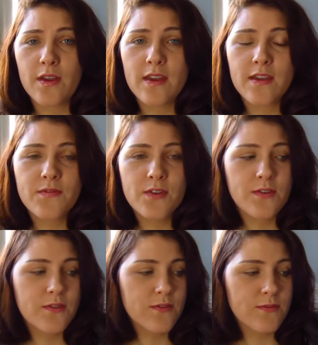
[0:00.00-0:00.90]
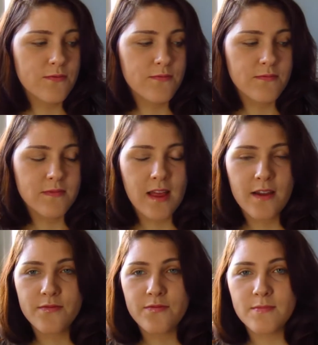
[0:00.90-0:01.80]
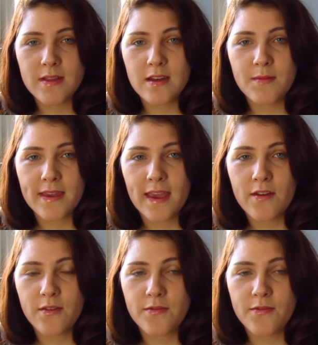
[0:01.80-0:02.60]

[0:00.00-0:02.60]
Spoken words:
If you love Melina Marchetta,